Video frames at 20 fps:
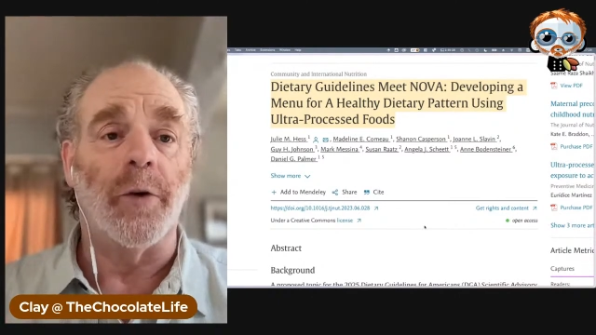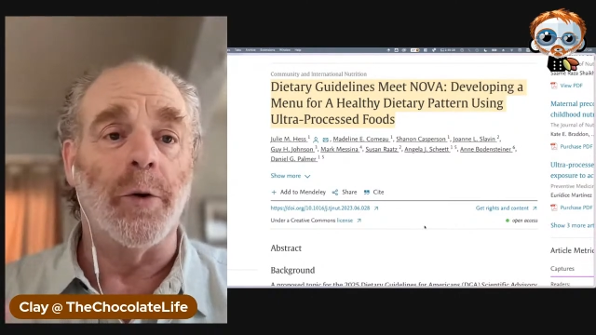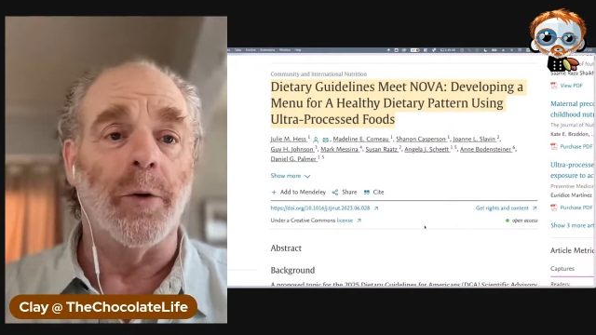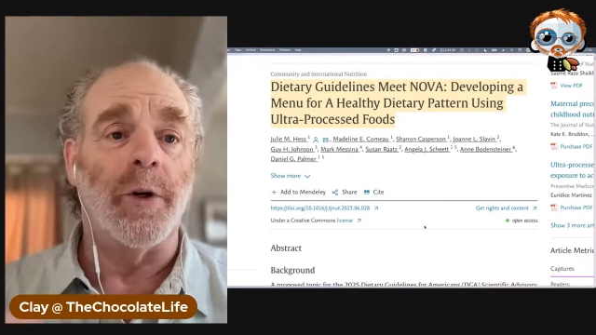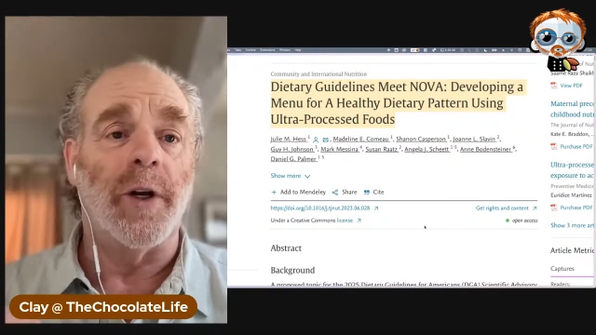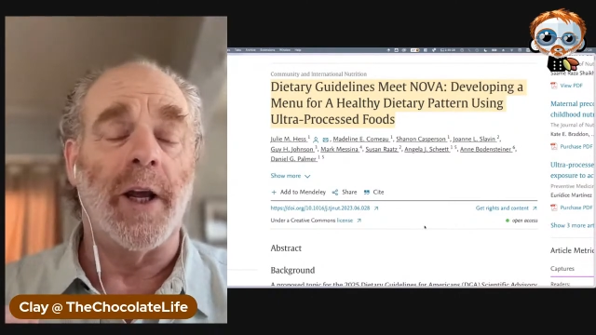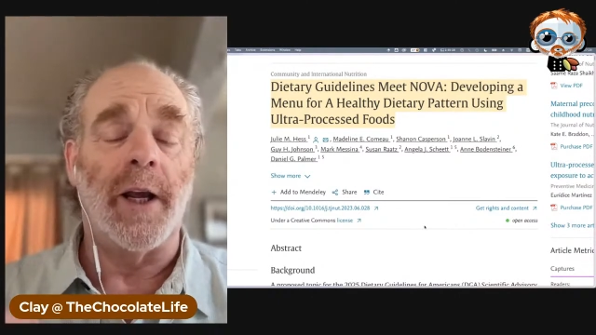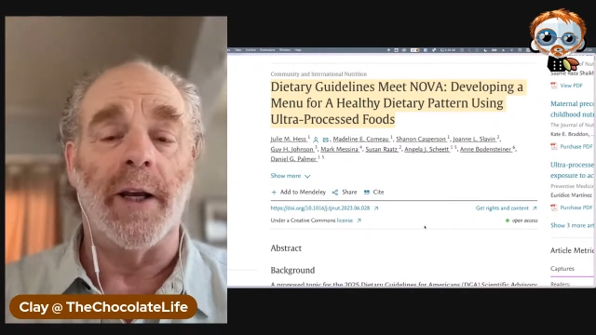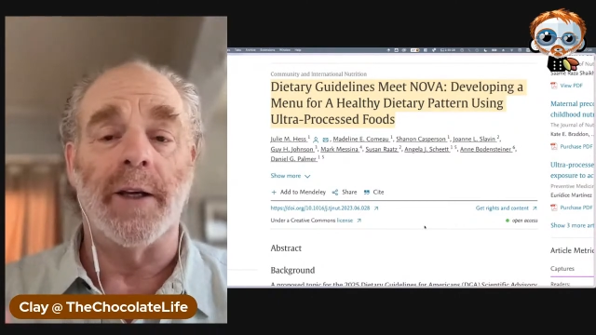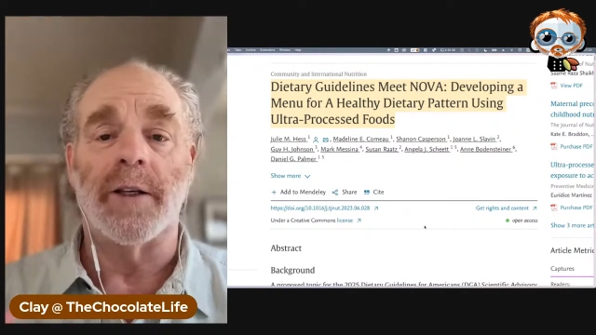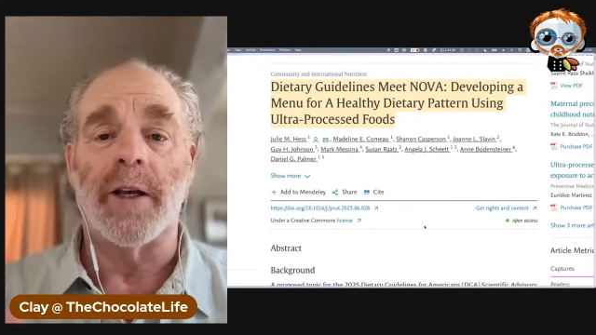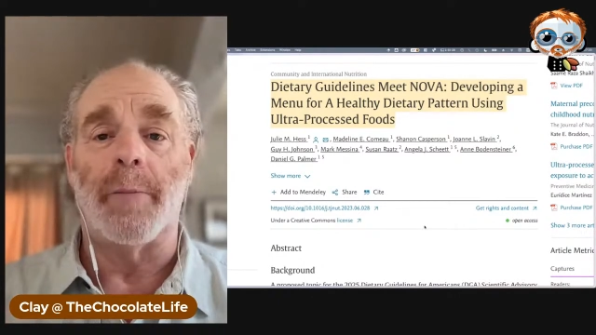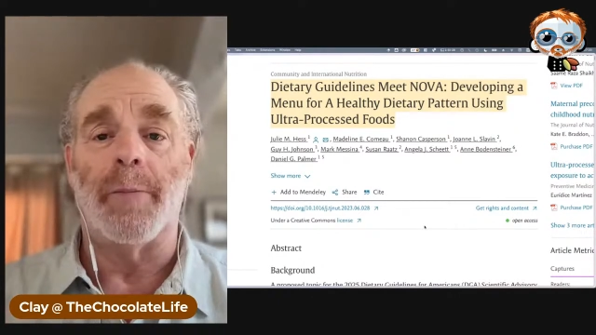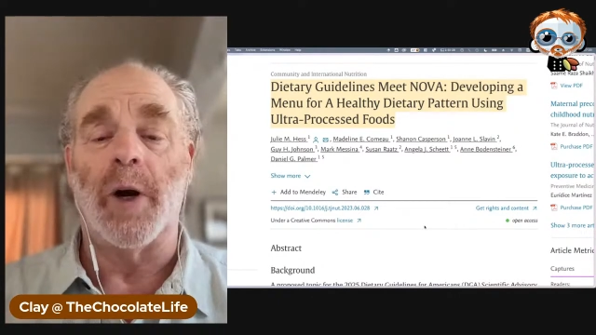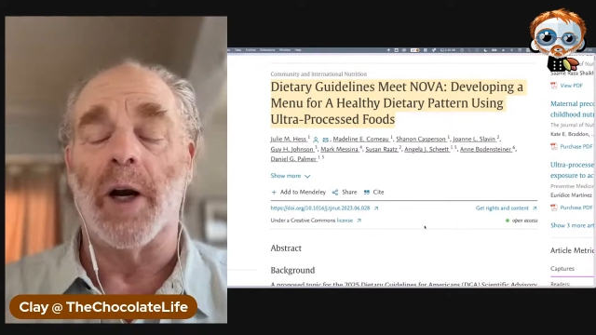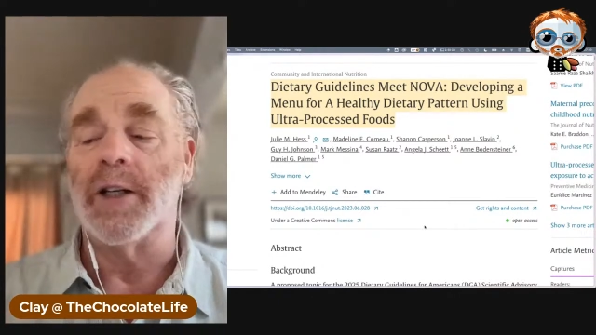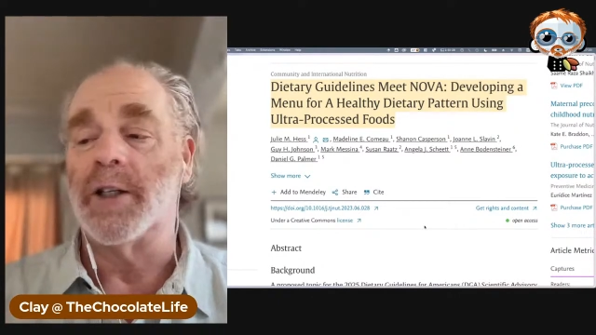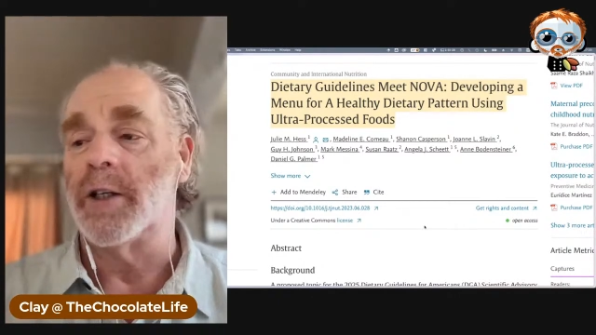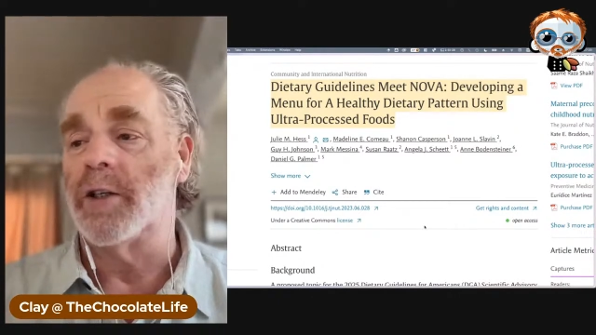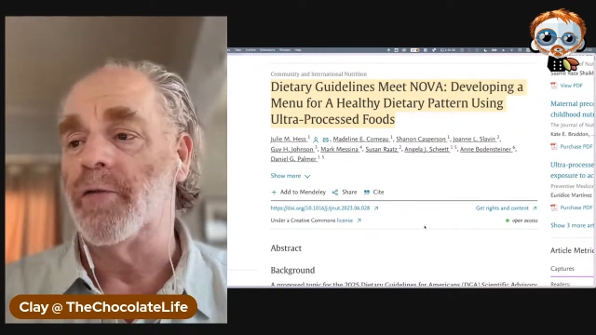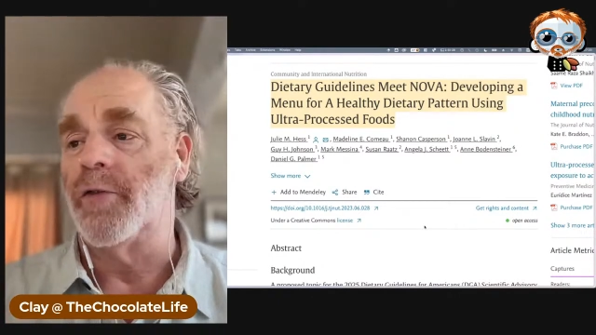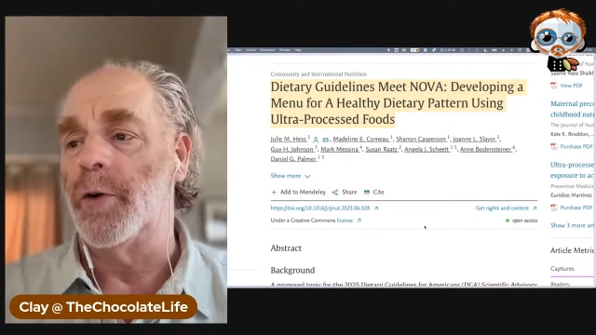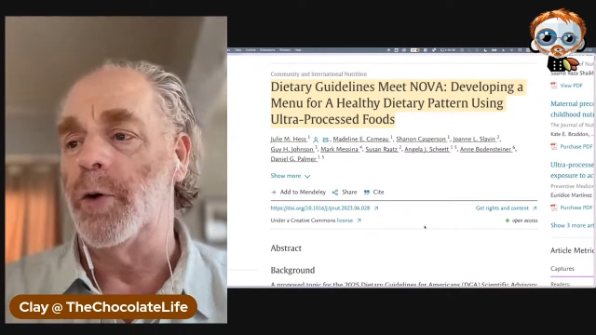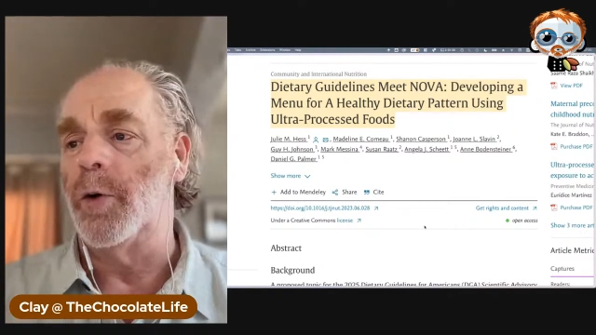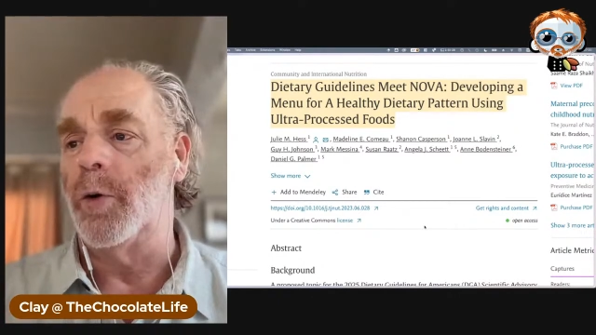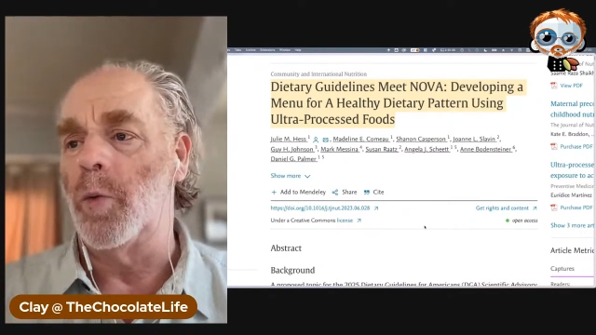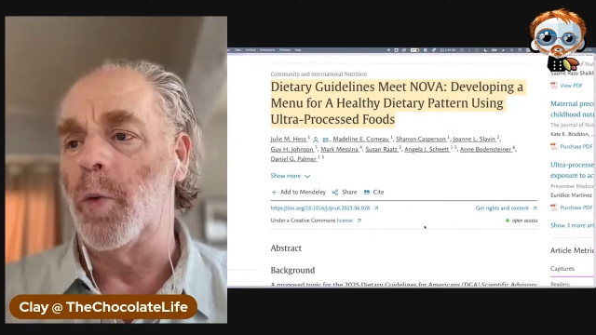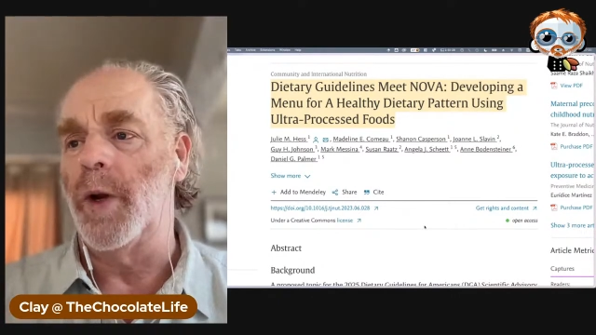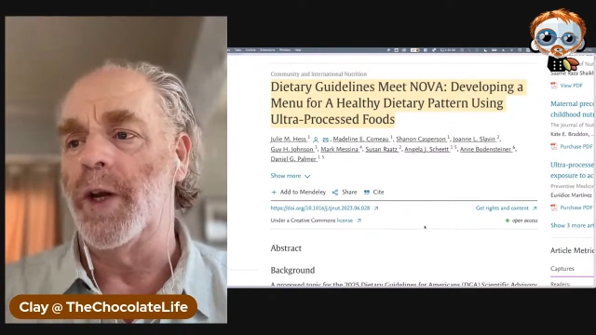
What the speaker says: food is a processed food